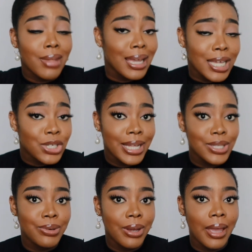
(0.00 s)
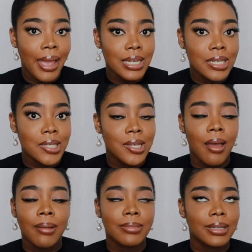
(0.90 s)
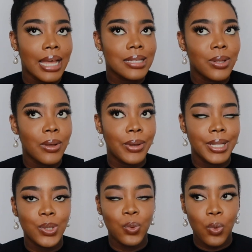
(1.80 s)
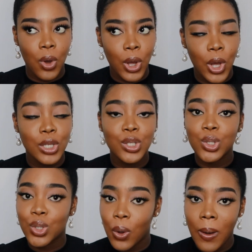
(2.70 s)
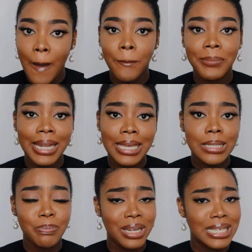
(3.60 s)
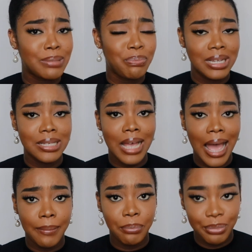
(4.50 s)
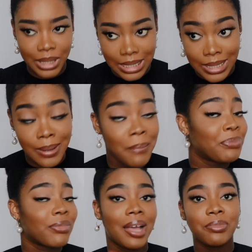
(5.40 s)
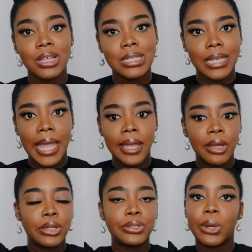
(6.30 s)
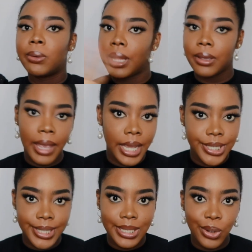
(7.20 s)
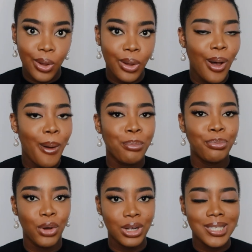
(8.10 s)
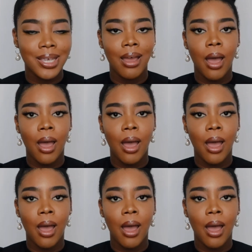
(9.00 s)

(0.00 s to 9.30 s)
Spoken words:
and you're trying to grow your edges. That's not going to work. So please, please, please, and please, I'm not saying don't lay your edges at all, but